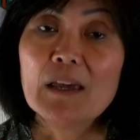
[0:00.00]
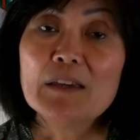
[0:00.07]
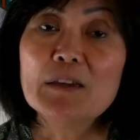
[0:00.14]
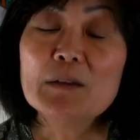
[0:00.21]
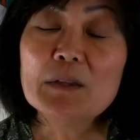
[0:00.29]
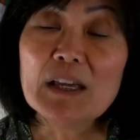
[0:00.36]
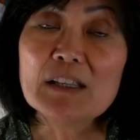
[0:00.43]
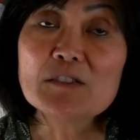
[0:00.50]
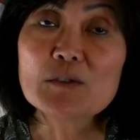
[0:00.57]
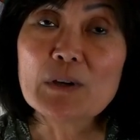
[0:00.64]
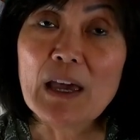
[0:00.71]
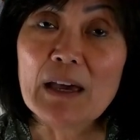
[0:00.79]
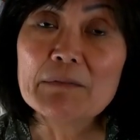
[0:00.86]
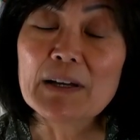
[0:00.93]
you need to
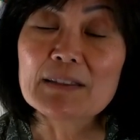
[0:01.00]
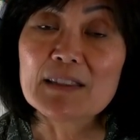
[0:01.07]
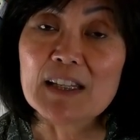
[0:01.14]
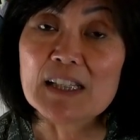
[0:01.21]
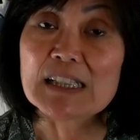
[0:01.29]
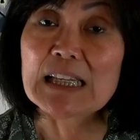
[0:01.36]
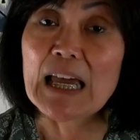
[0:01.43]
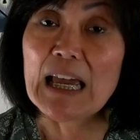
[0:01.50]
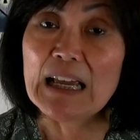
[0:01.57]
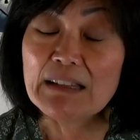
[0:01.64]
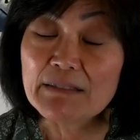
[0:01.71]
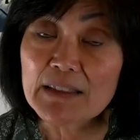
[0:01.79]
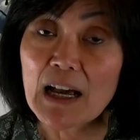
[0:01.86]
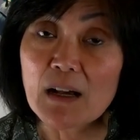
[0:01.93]
have at least
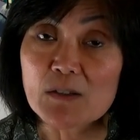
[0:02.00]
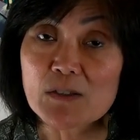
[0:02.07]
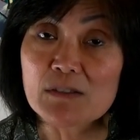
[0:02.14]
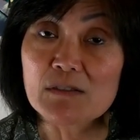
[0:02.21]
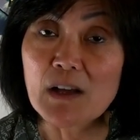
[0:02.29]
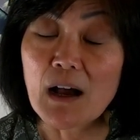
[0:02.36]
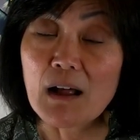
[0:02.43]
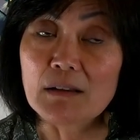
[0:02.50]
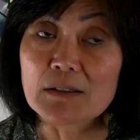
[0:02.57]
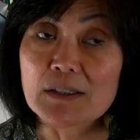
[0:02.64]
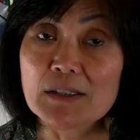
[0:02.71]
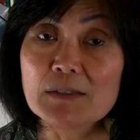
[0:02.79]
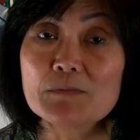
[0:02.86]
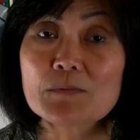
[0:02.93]

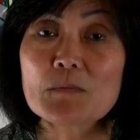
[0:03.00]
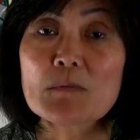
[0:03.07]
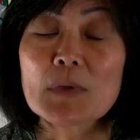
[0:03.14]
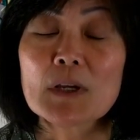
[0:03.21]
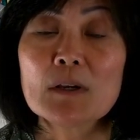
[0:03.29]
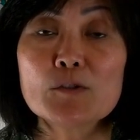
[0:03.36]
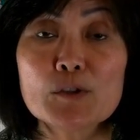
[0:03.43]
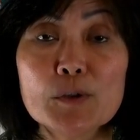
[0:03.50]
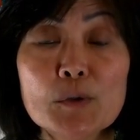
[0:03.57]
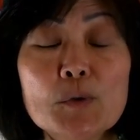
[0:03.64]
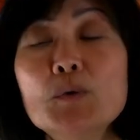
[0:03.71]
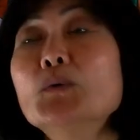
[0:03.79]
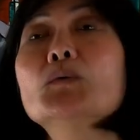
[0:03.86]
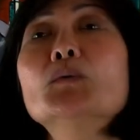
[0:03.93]
$8,000
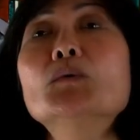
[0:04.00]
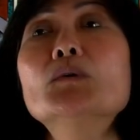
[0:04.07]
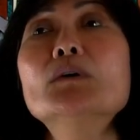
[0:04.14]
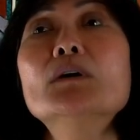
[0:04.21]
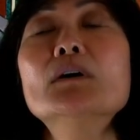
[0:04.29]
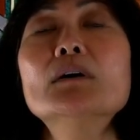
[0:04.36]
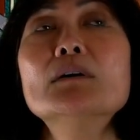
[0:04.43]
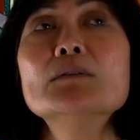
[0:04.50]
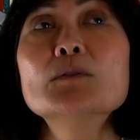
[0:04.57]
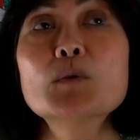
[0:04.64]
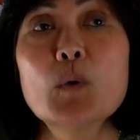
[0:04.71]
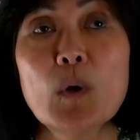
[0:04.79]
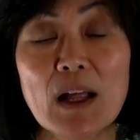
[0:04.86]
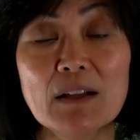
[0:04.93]
to
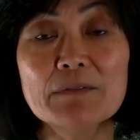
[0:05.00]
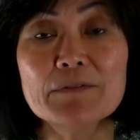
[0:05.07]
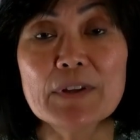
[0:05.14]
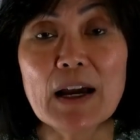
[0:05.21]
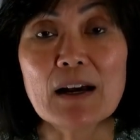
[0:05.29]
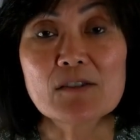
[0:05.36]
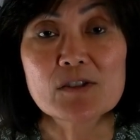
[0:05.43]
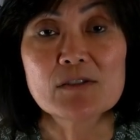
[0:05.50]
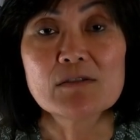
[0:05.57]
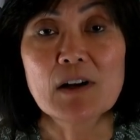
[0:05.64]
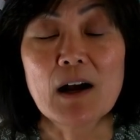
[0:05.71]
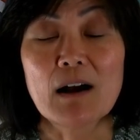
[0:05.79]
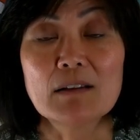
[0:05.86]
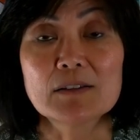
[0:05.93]

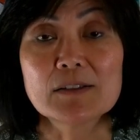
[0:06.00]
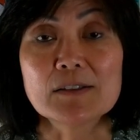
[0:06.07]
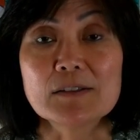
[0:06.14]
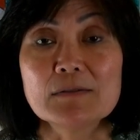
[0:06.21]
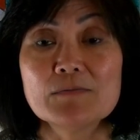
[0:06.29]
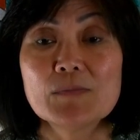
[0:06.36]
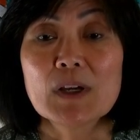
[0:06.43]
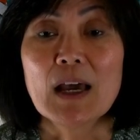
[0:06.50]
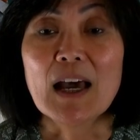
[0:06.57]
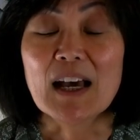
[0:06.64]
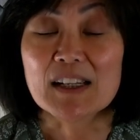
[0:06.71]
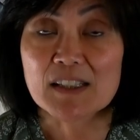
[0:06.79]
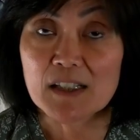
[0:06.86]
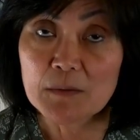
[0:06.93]
$12,000
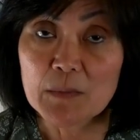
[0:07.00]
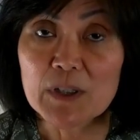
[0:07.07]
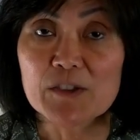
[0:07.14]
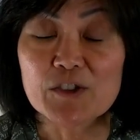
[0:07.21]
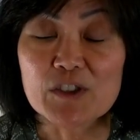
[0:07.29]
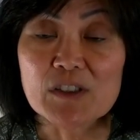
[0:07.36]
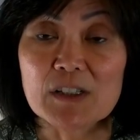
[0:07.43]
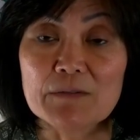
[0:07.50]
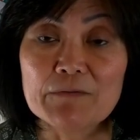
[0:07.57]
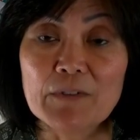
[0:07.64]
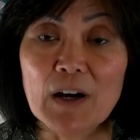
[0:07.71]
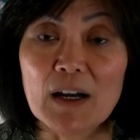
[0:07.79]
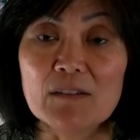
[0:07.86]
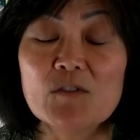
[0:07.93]
as an emergency
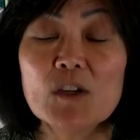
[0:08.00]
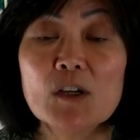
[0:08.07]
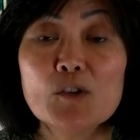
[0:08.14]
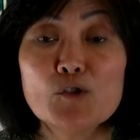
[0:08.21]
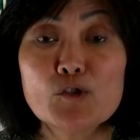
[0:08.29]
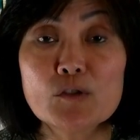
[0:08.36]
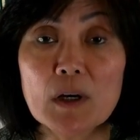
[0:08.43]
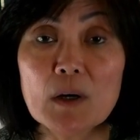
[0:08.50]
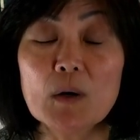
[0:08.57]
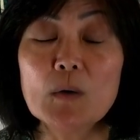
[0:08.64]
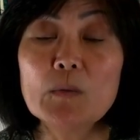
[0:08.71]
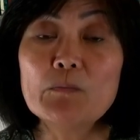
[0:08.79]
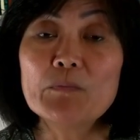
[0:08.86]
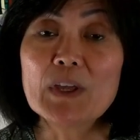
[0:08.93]
fund.
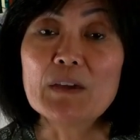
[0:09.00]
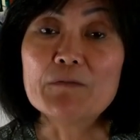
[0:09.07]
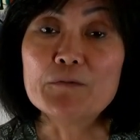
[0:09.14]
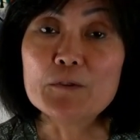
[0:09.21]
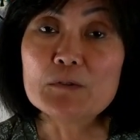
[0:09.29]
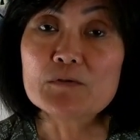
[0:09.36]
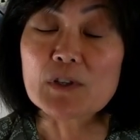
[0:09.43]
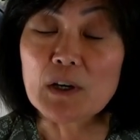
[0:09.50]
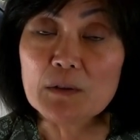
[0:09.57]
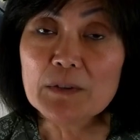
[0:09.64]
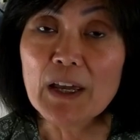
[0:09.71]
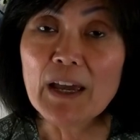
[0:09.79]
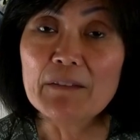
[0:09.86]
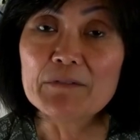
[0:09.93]
So if you
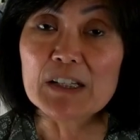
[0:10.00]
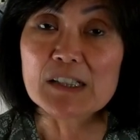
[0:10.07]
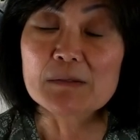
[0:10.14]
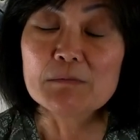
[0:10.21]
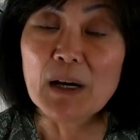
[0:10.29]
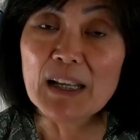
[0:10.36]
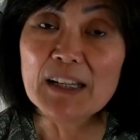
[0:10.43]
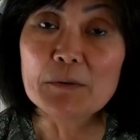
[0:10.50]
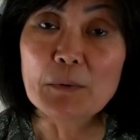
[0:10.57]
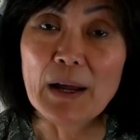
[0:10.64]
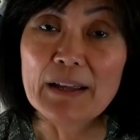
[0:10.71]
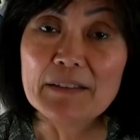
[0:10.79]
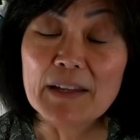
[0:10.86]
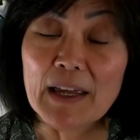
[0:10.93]
don't have this money
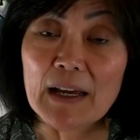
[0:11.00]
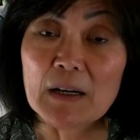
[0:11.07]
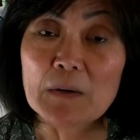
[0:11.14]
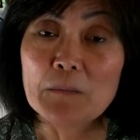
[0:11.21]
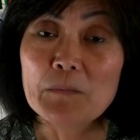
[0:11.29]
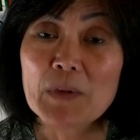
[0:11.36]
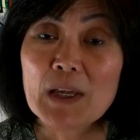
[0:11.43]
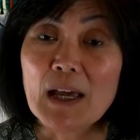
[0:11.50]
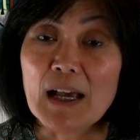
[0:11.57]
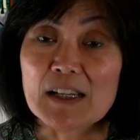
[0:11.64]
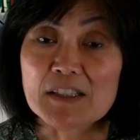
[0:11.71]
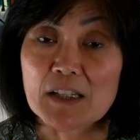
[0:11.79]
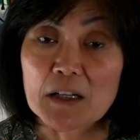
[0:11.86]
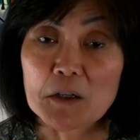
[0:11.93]
right now
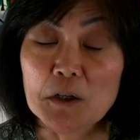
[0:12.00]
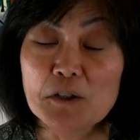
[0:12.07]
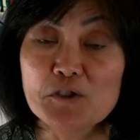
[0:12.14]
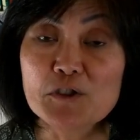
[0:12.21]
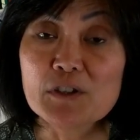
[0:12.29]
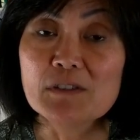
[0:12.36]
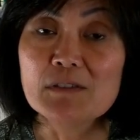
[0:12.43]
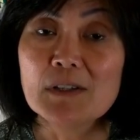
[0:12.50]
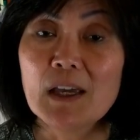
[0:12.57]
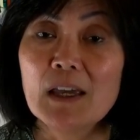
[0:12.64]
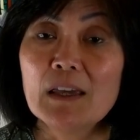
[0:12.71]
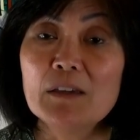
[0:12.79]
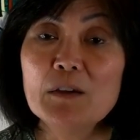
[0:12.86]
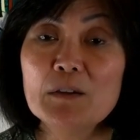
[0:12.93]
as a cushion,
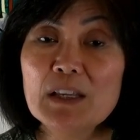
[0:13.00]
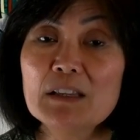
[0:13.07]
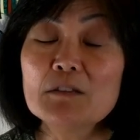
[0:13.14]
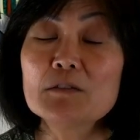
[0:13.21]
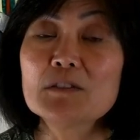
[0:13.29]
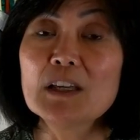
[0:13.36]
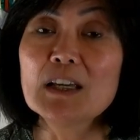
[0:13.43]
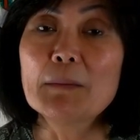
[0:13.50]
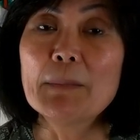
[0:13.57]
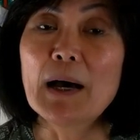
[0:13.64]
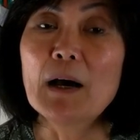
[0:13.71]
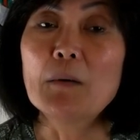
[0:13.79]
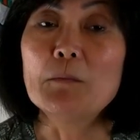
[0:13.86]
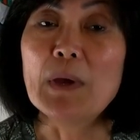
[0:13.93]
you need to think
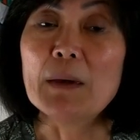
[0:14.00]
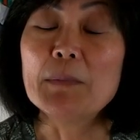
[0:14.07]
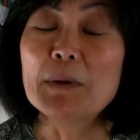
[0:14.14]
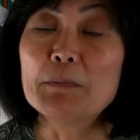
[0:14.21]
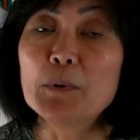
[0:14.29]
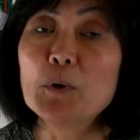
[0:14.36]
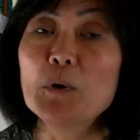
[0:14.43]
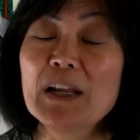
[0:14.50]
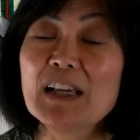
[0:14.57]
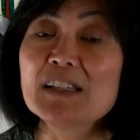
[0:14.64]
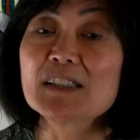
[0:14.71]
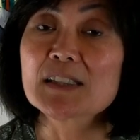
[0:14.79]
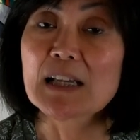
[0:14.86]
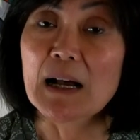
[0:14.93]
about maybe putting
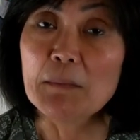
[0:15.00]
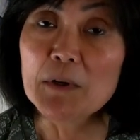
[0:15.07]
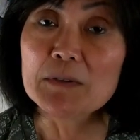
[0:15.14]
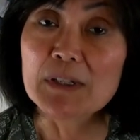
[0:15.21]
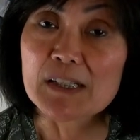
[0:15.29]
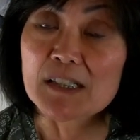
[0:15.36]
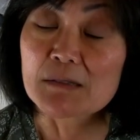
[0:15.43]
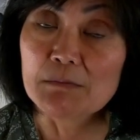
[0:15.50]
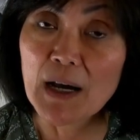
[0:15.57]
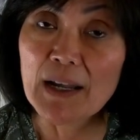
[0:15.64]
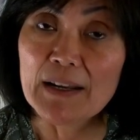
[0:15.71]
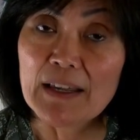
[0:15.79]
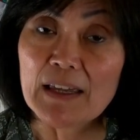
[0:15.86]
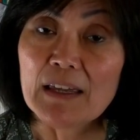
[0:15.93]
some of this
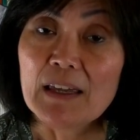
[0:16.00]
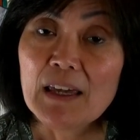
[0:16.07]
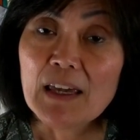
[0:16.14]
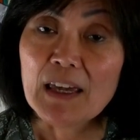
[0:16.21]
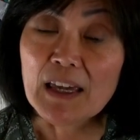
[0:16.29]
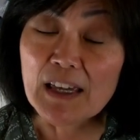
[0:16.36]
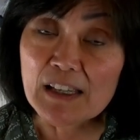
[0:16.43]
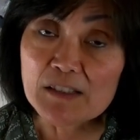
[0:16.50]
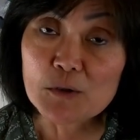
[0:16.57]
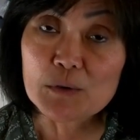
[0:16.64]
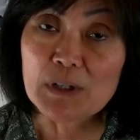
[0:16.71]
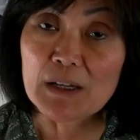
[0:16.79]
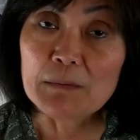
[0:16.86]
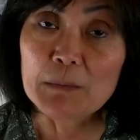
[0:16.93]
money into
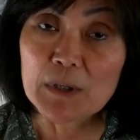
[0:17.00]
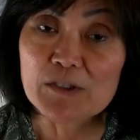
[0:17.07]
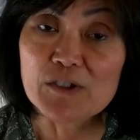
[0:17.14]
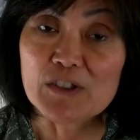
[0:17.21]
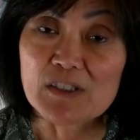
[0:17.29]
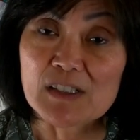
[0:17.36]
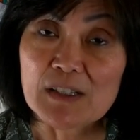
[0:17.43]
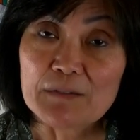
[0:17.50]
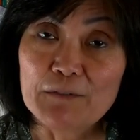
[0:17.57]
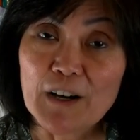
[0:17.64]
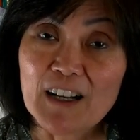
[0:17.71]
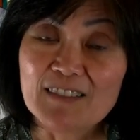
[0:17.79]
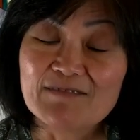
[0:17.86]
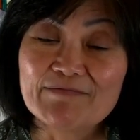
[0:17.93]
the emergency
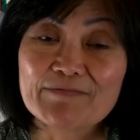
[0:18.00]
fund.